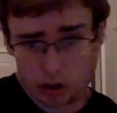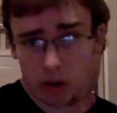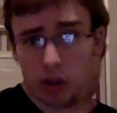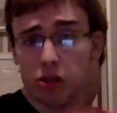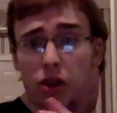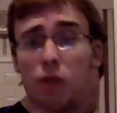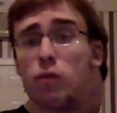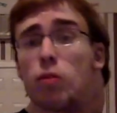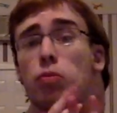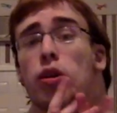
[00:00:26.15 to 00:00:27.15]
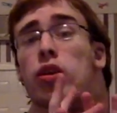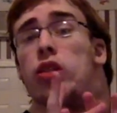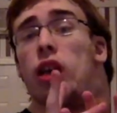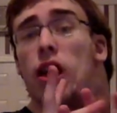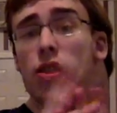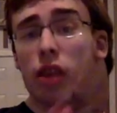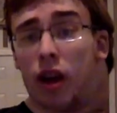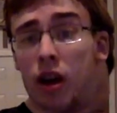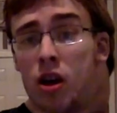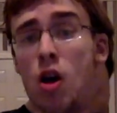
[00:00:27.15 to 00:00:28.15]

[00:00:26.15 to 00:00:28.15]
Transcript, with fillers: Shonen Jump for Bleach's ending.